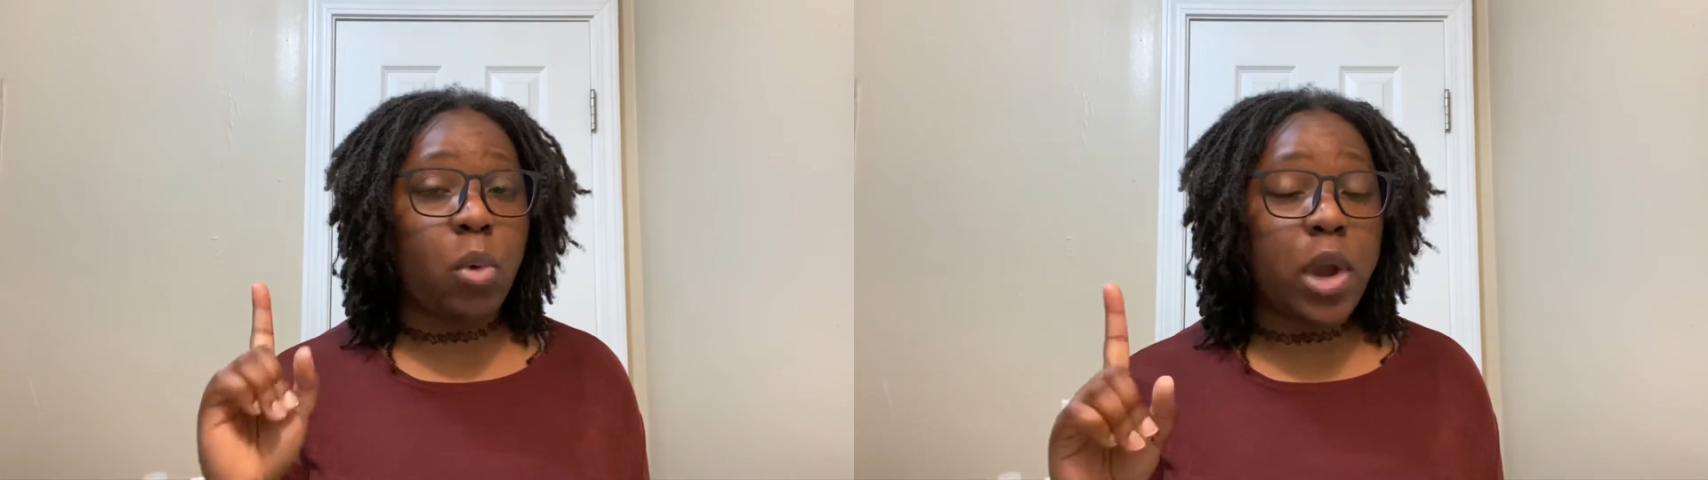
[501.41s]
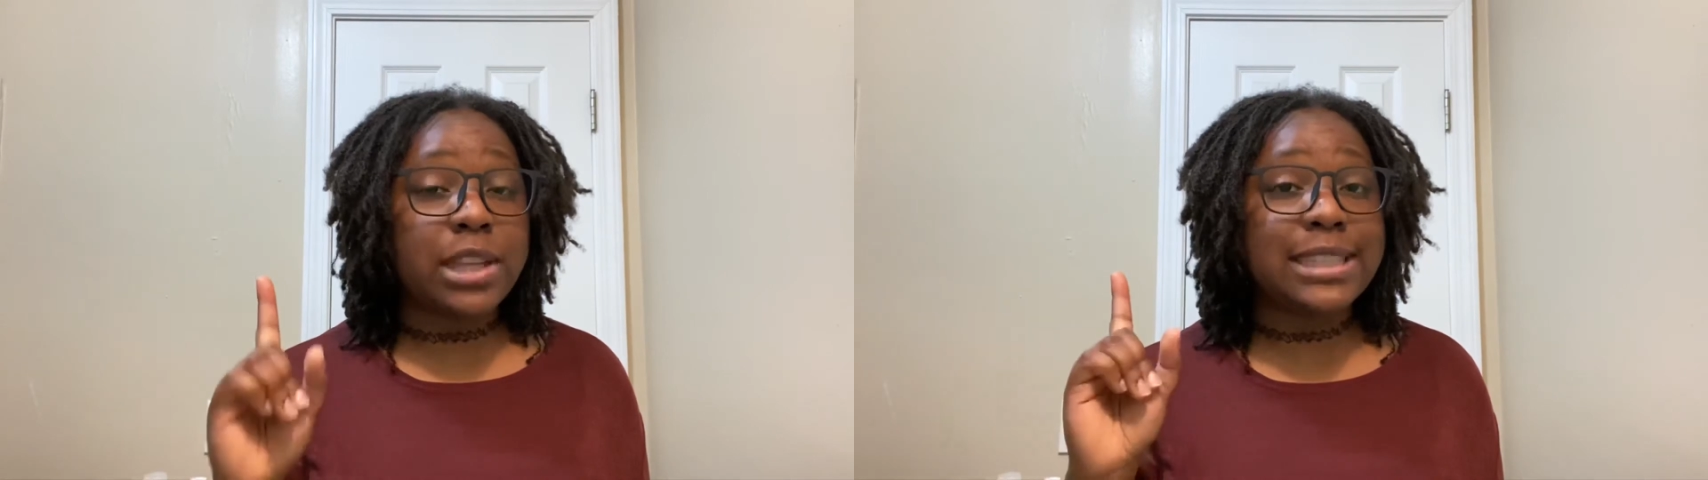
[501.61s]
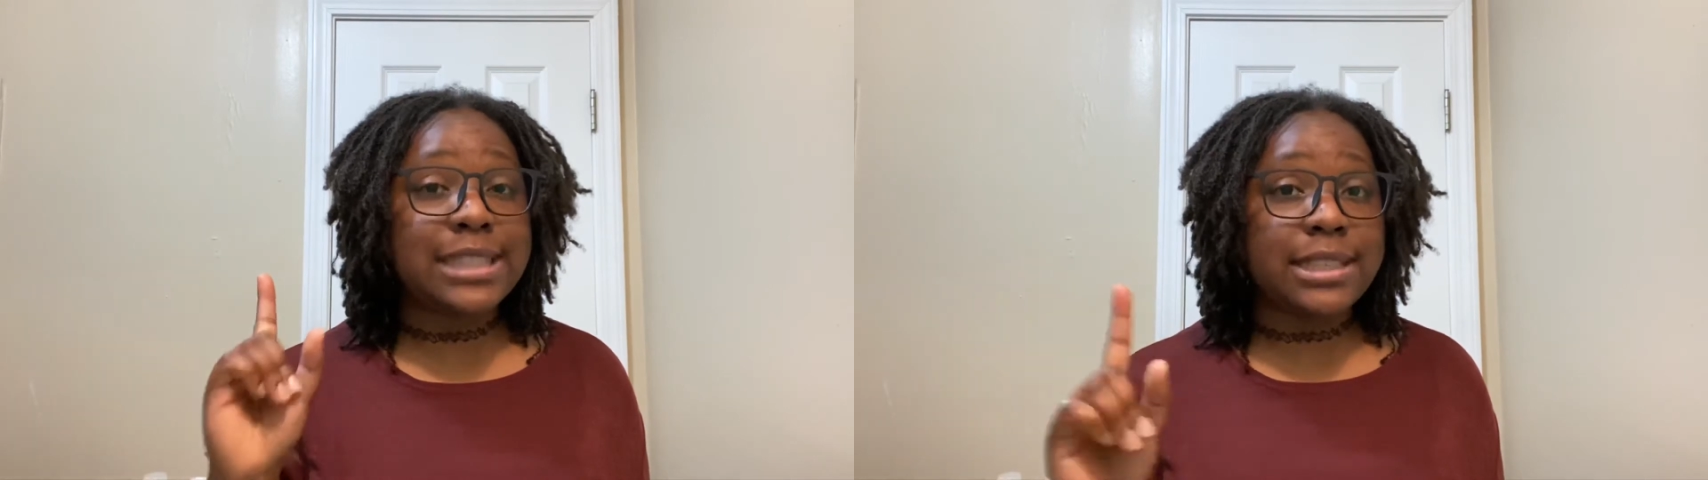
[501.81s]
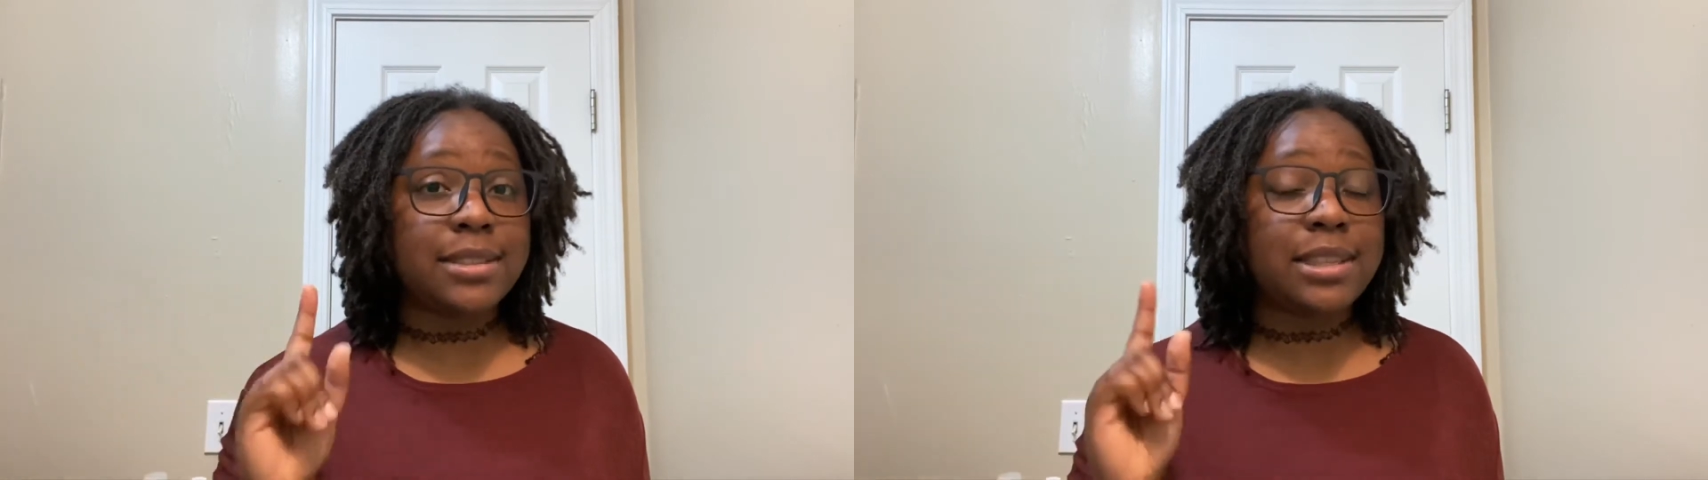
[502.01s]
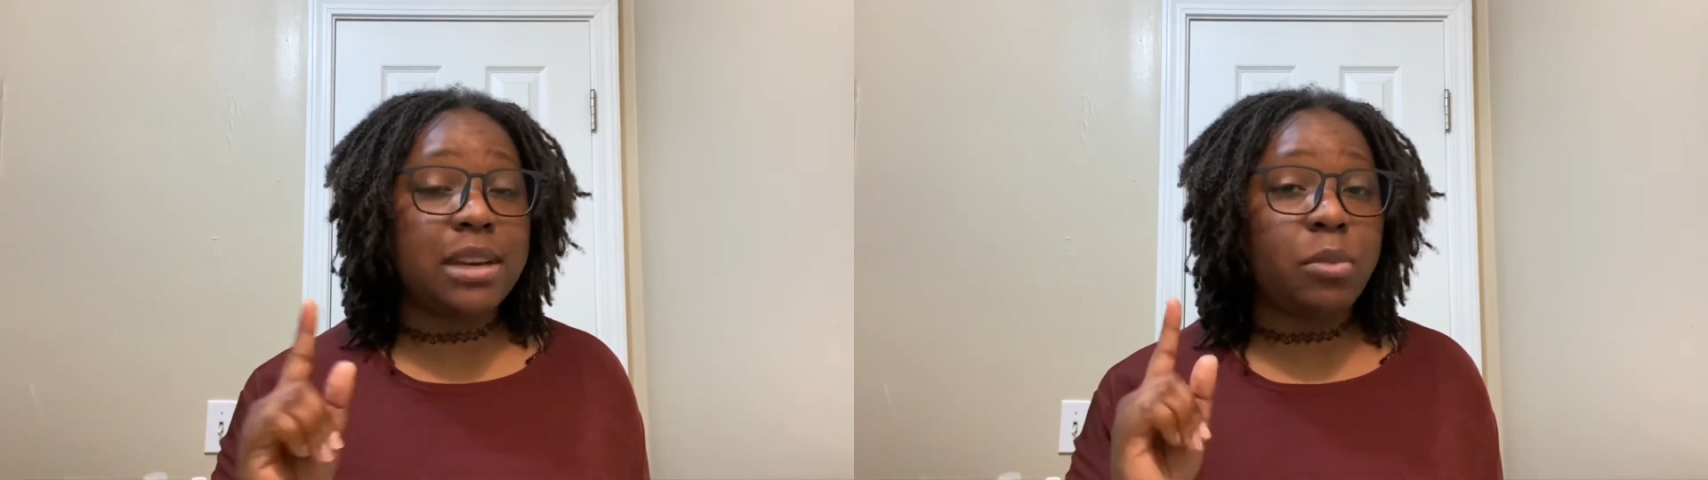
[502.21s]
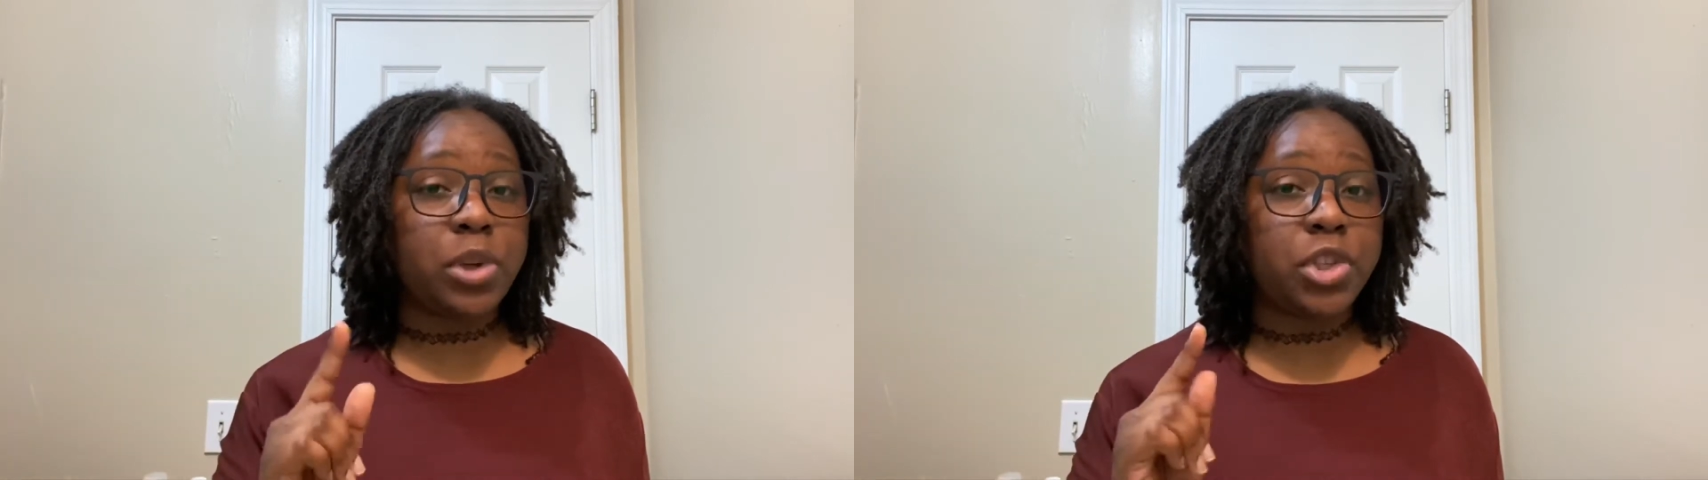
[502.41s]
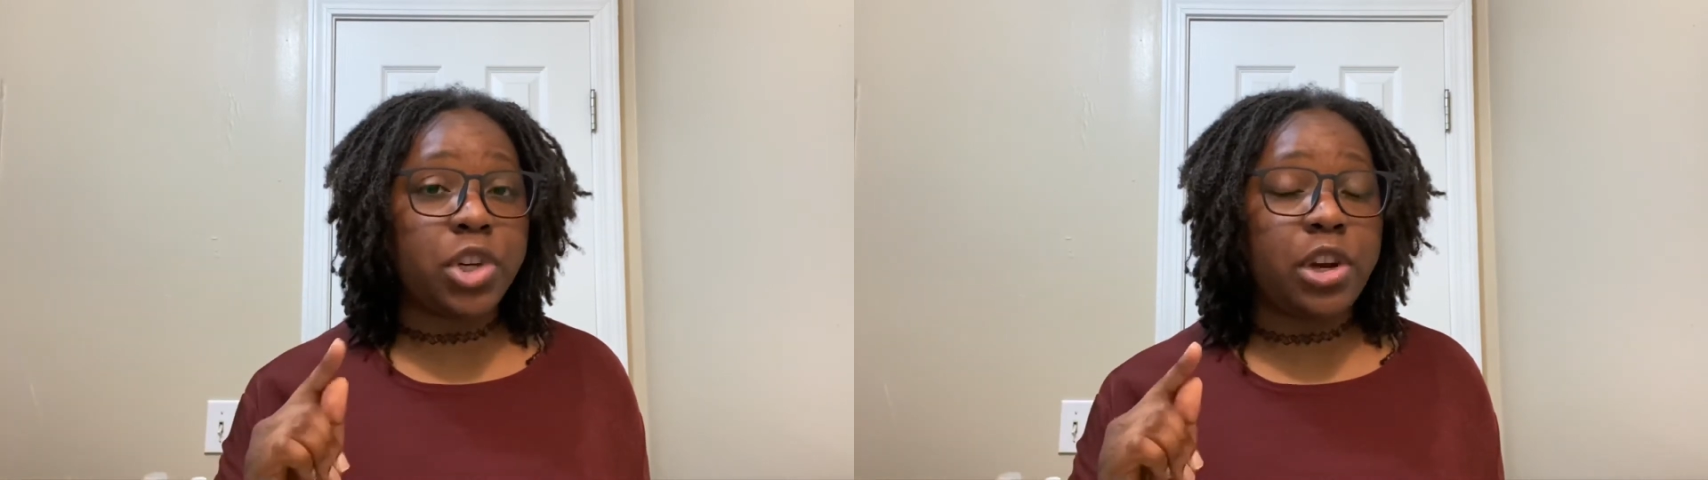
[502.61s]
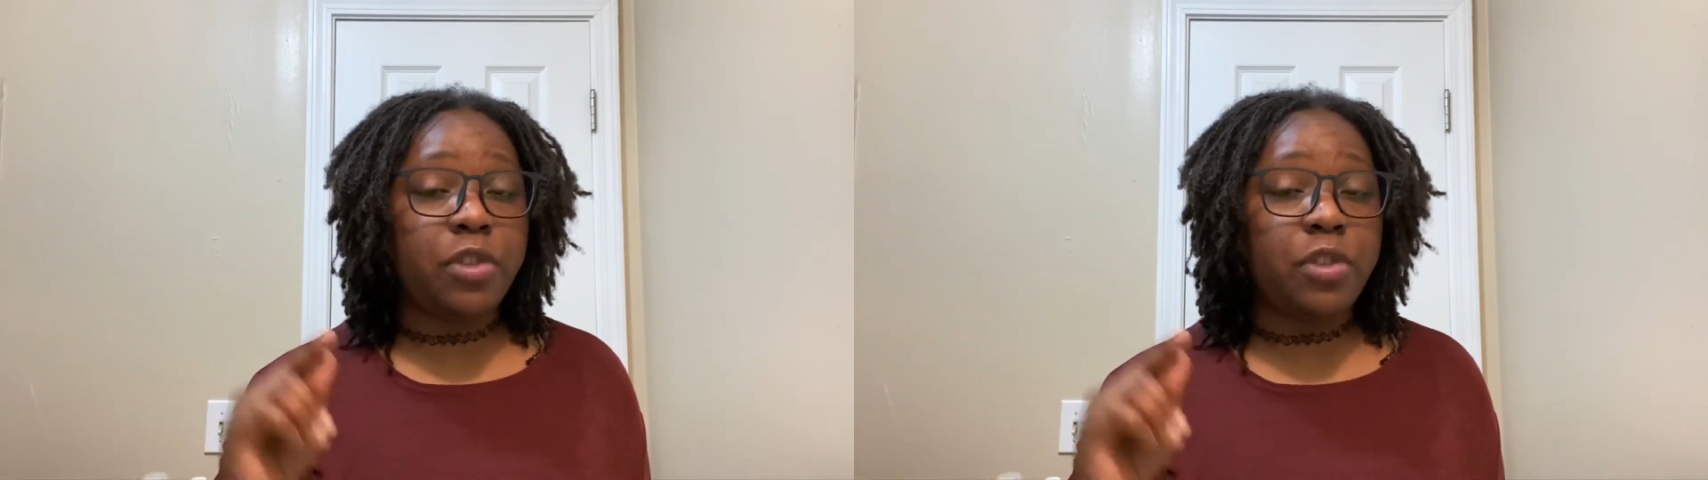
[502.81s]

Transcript: oil steals in moisture.